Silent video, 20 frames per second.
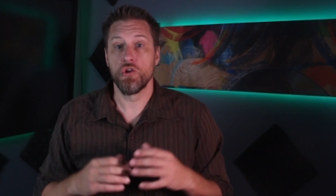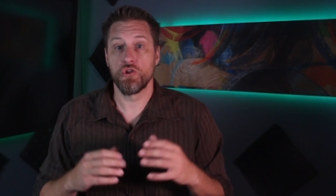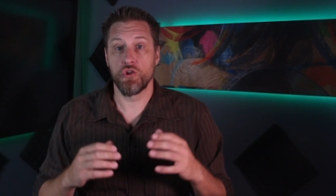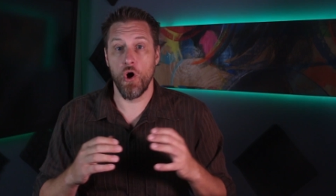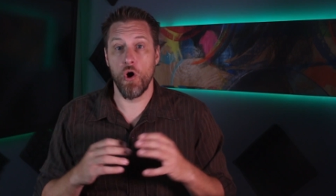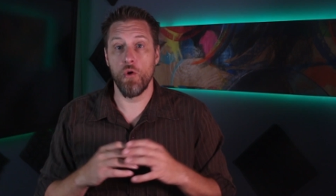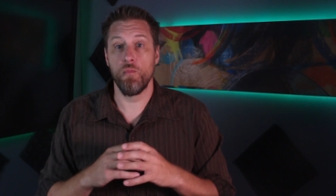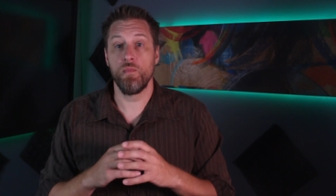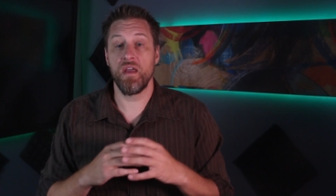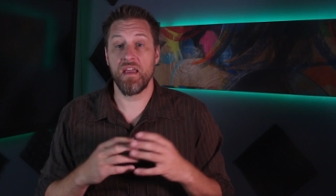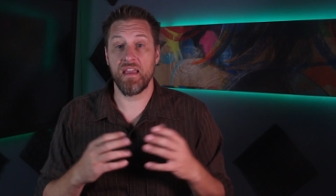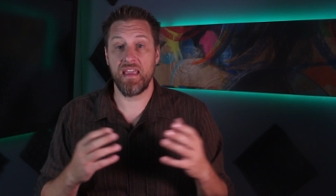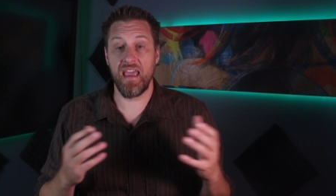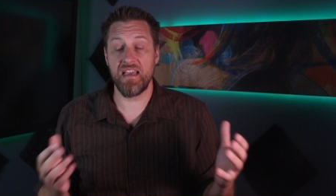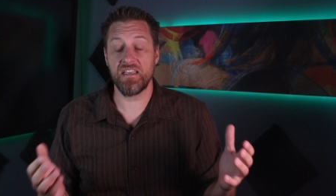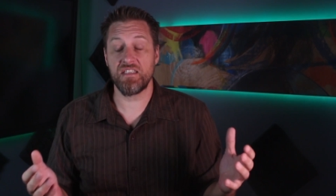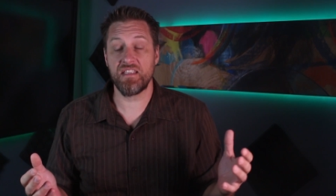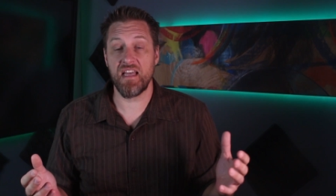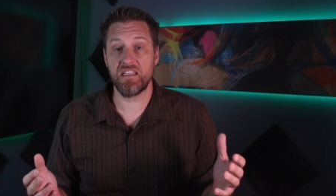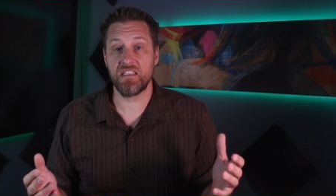So in
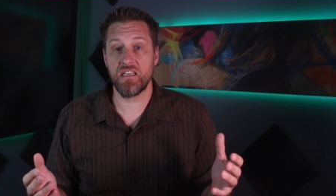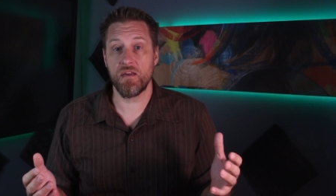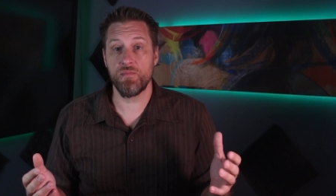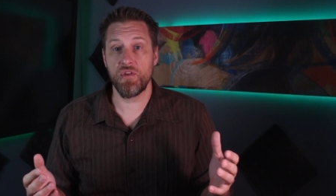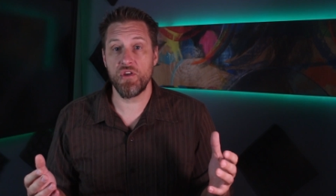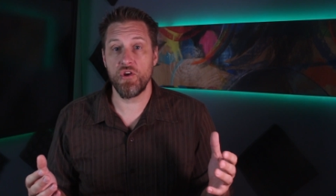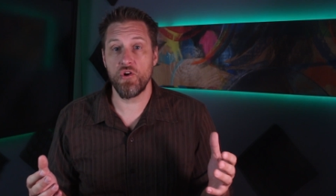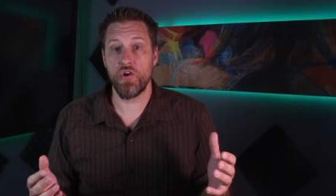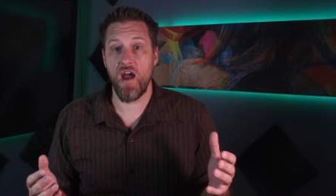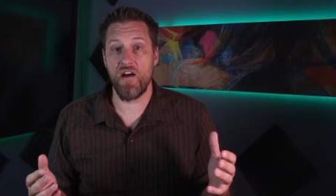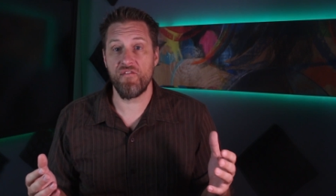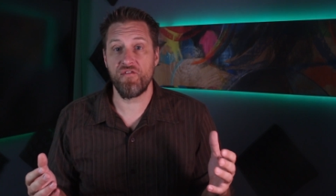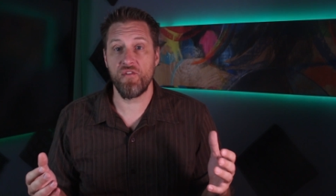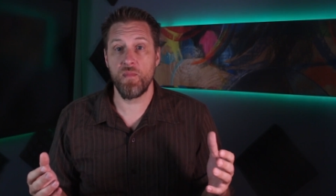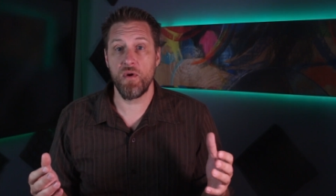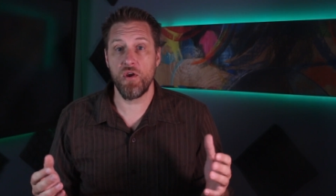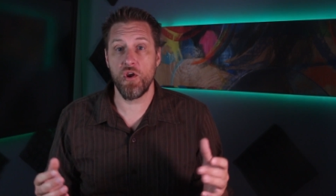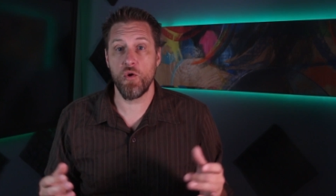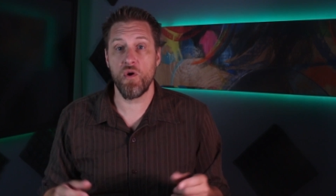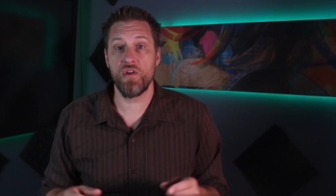case that's something you're not
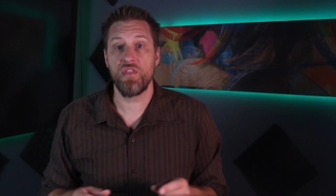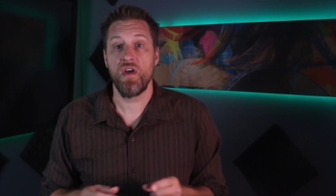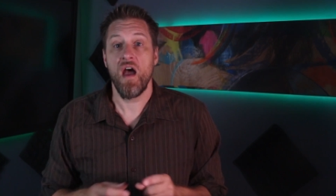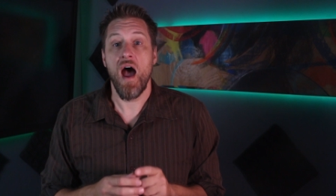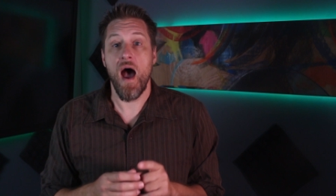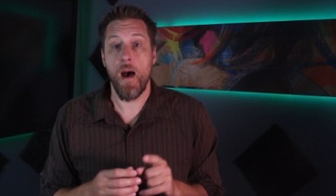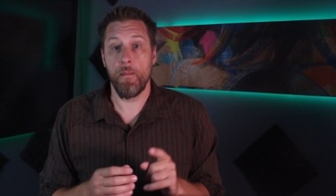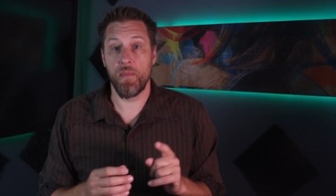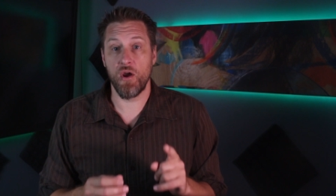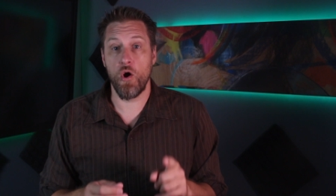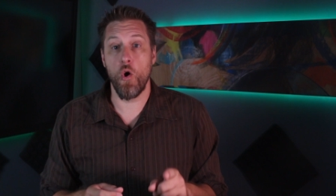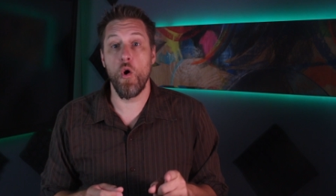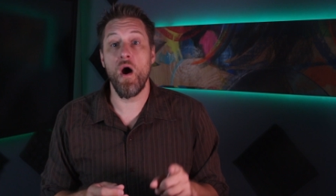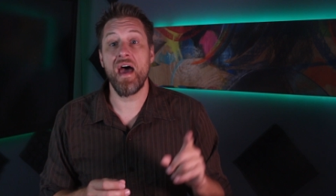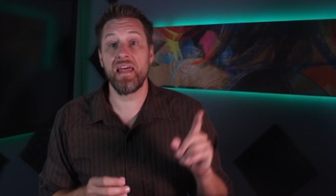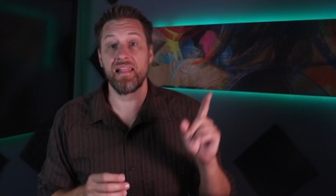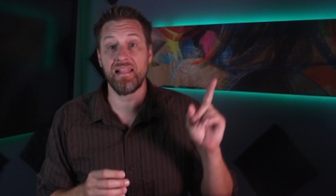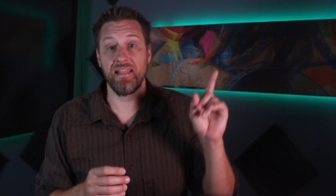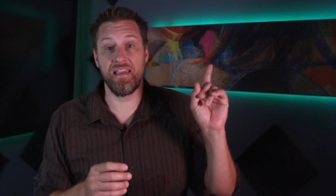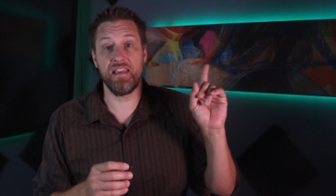familiar with, I'm gonna go
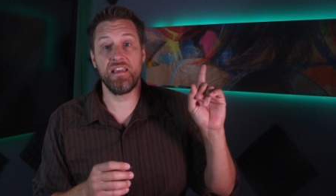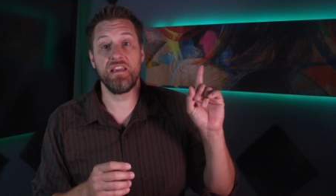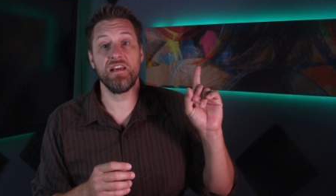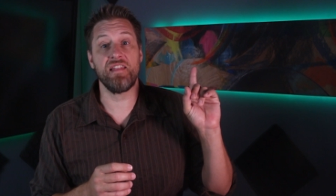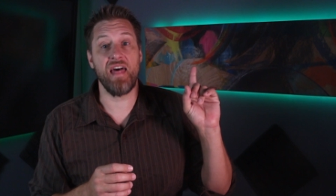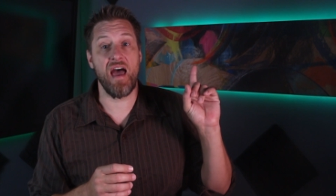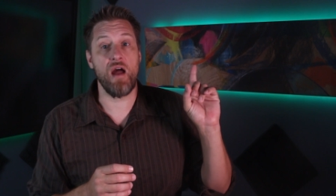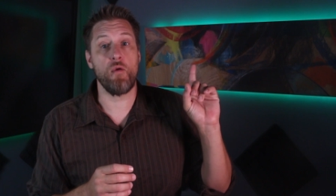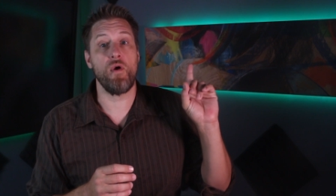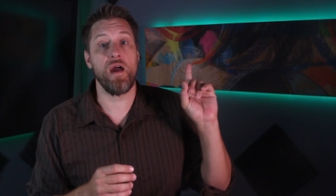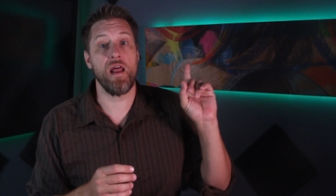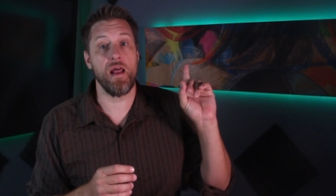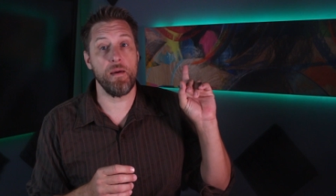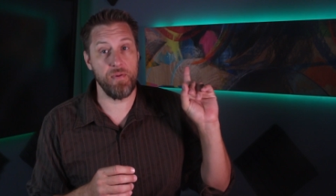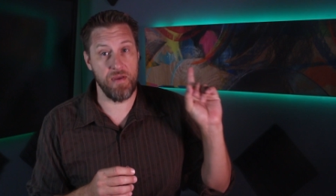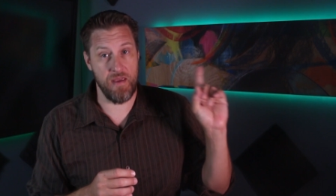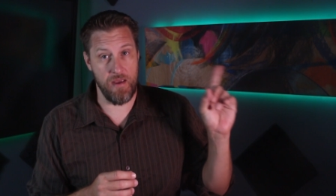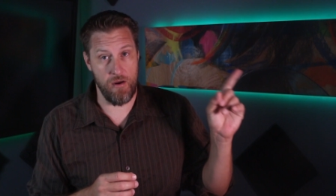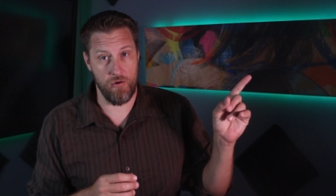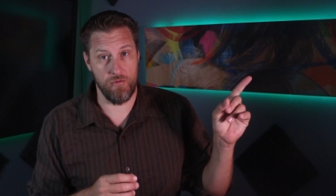ahead and link you to that right
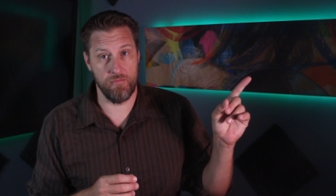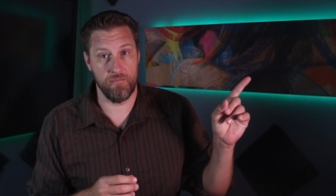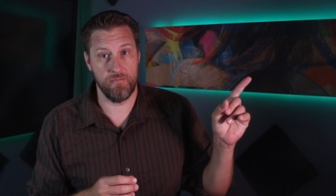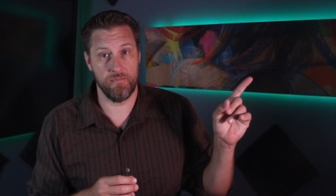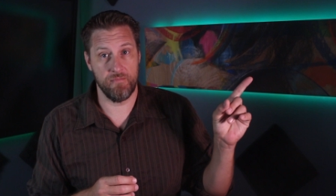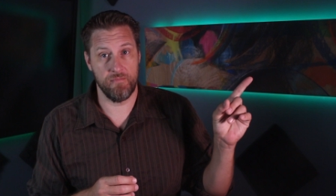up here.